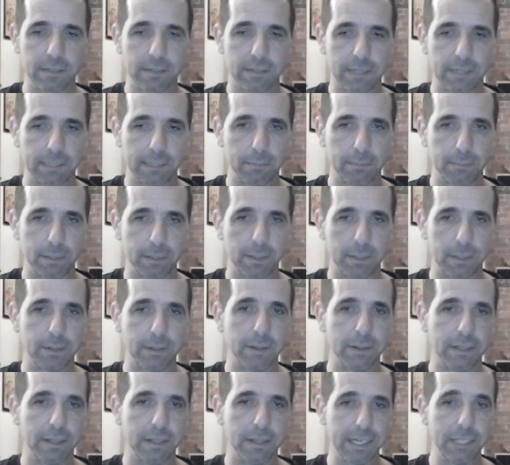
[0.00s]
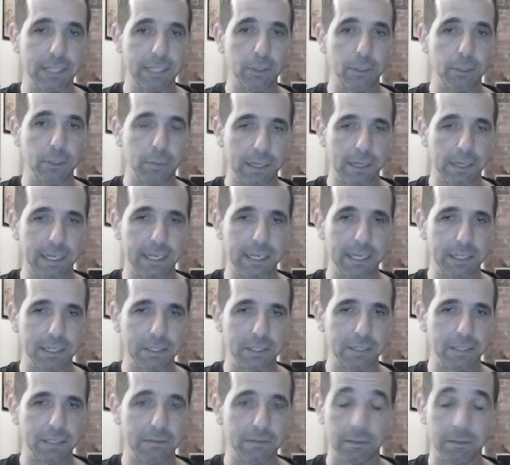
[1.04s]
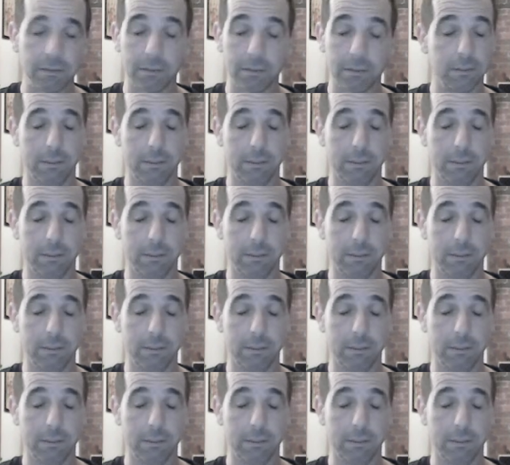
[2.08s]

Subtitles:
tempo, then you play king g4.